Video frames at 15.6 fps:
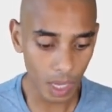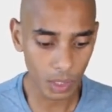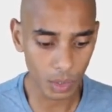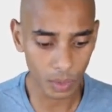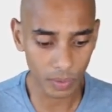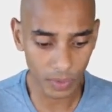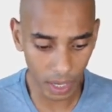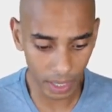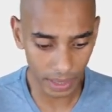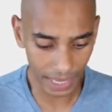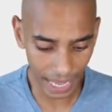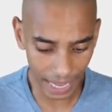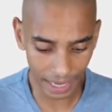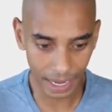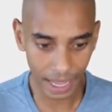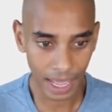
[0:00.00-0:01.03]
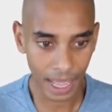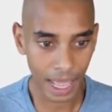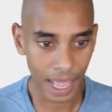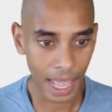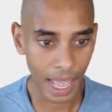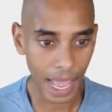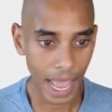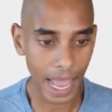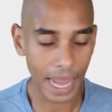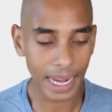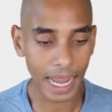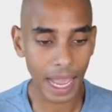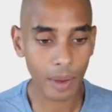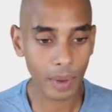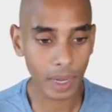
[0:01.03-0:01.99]
So we've got that. And
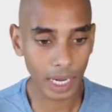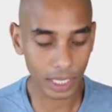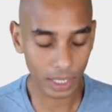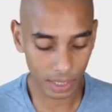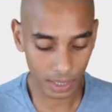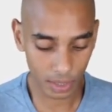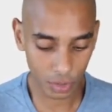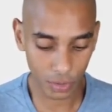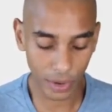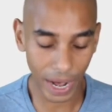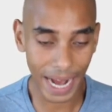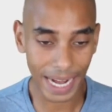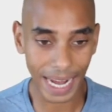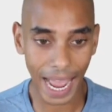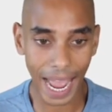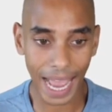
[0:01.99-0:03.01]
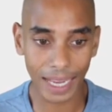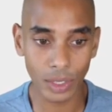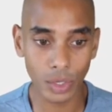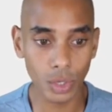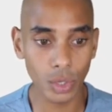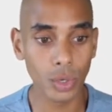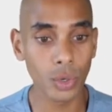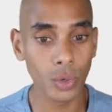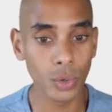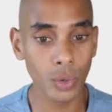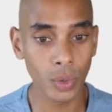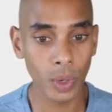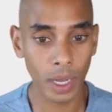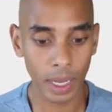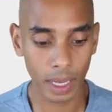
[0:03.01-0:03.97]
now we're gonna create a
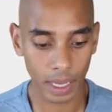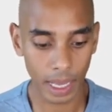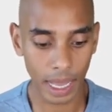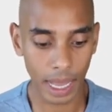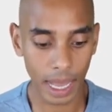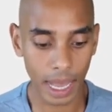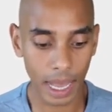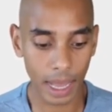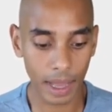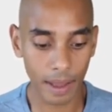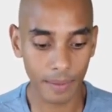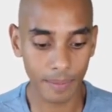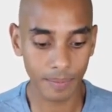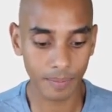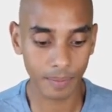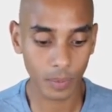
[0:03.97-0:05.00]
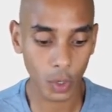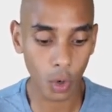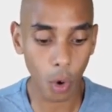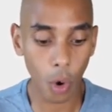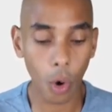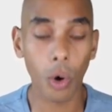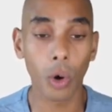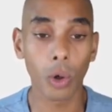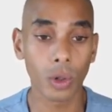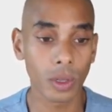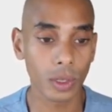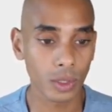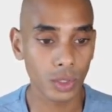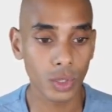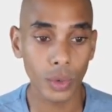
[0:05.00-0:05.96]
new uh,
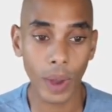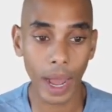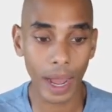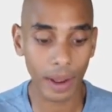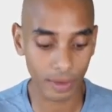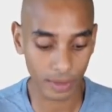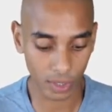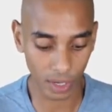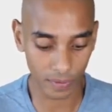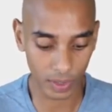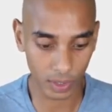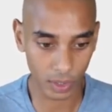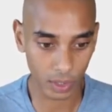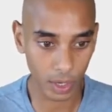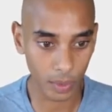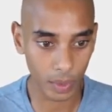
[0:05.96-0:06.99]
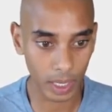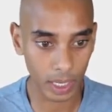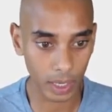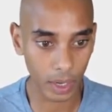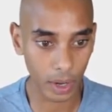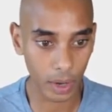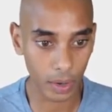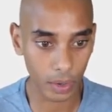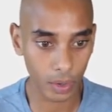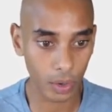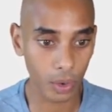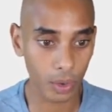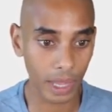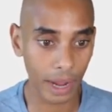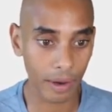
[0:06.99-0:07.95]
call to our service. So we're going to go
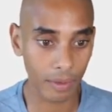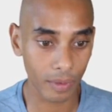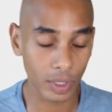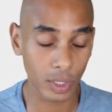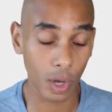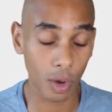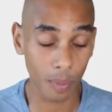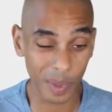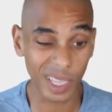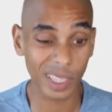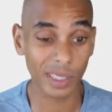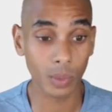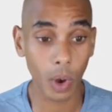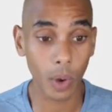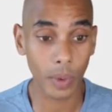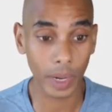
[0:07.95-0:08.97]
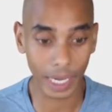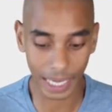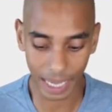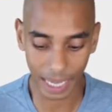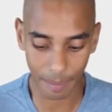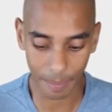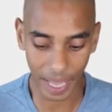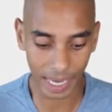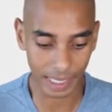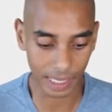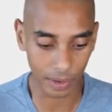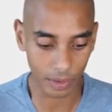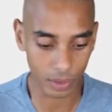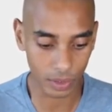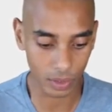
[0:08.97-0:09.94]
call that result because what we're going to get back is
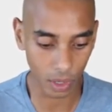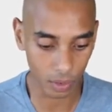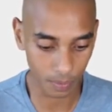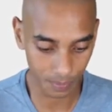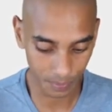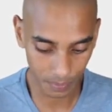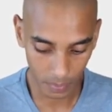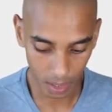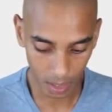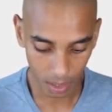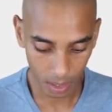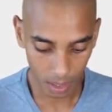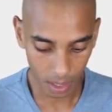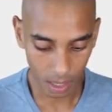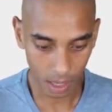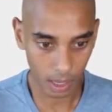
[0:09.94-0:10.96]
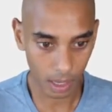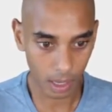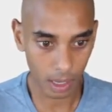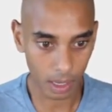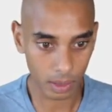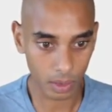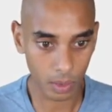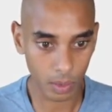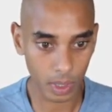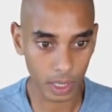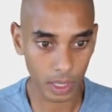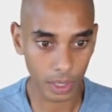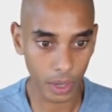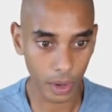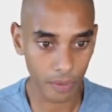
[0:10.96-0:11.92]
our result. And so we're
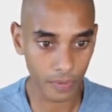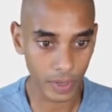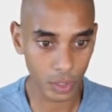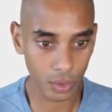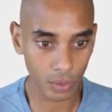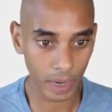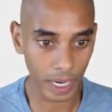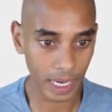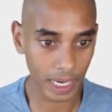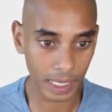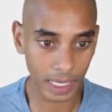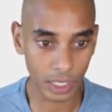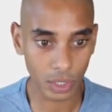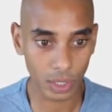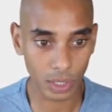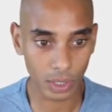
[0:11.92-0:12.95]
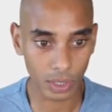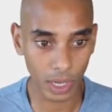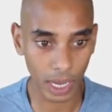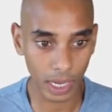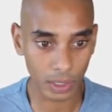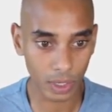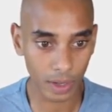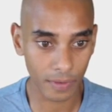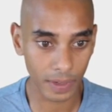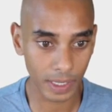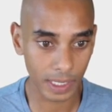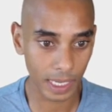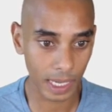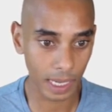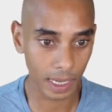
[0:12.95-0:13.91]
going to go visual recognition to our
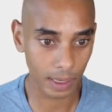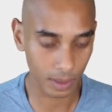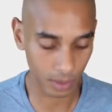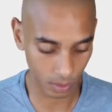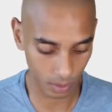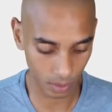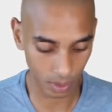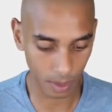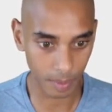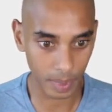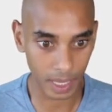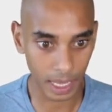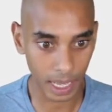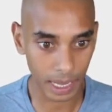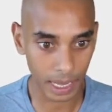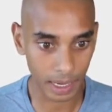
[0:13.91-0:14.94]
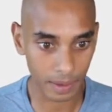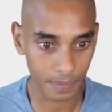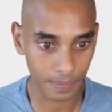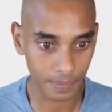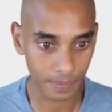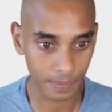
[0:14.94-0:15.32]
service here. So we'll copy that.